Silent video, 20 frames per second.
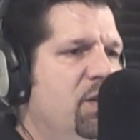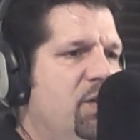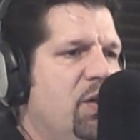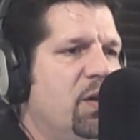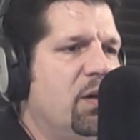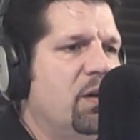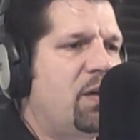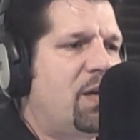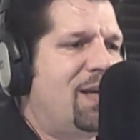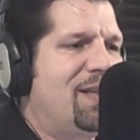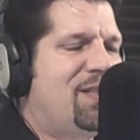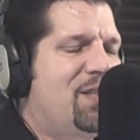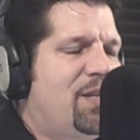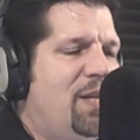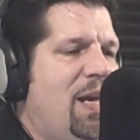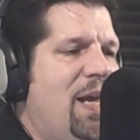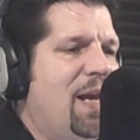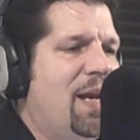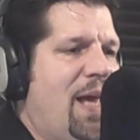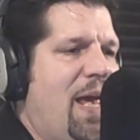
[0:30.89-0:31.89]
took
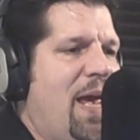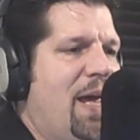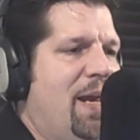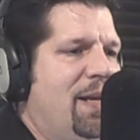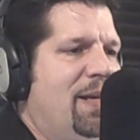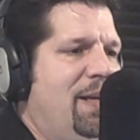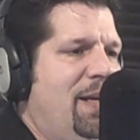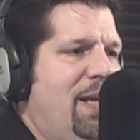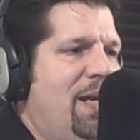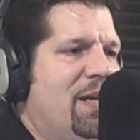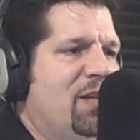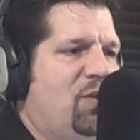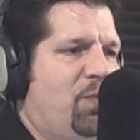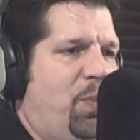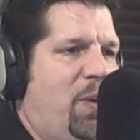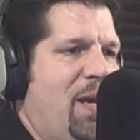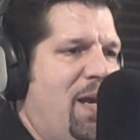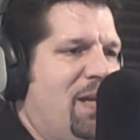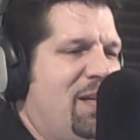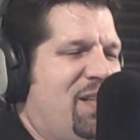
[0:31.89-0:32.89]
CNN and
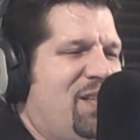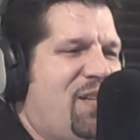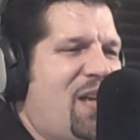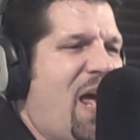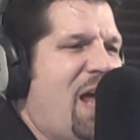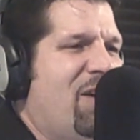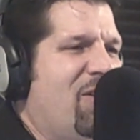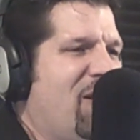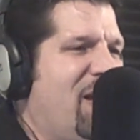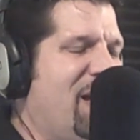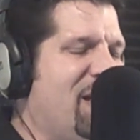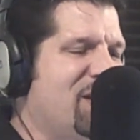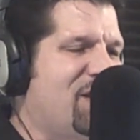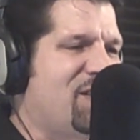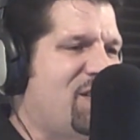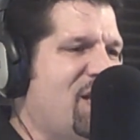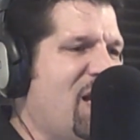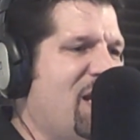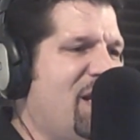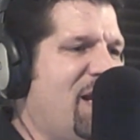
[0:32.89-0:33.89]
ESPN Saturday and
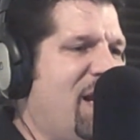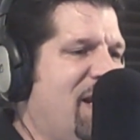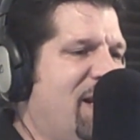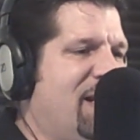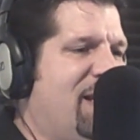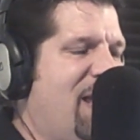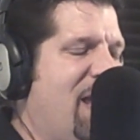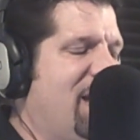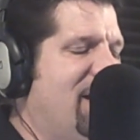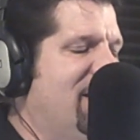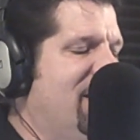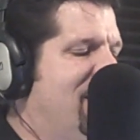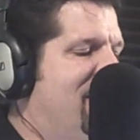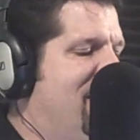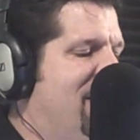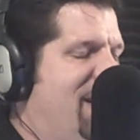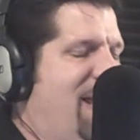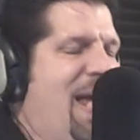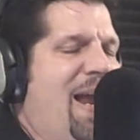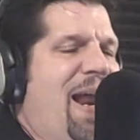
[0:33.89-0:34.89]
Sunday to get
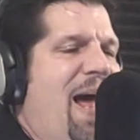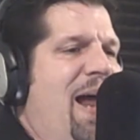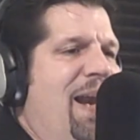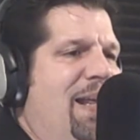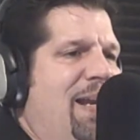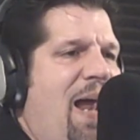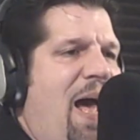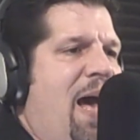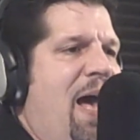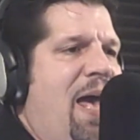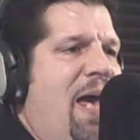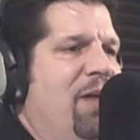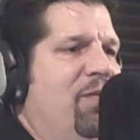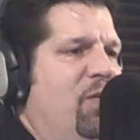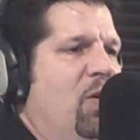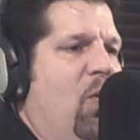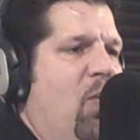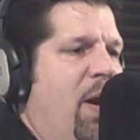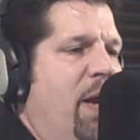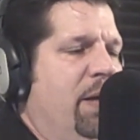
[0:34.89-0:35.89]
on it, I
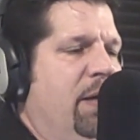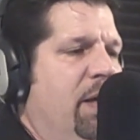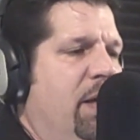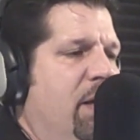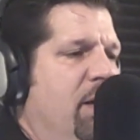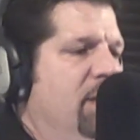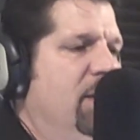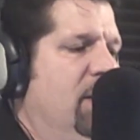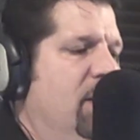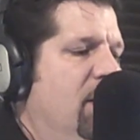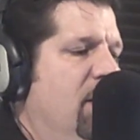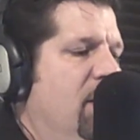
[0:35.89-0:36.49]
have no idea.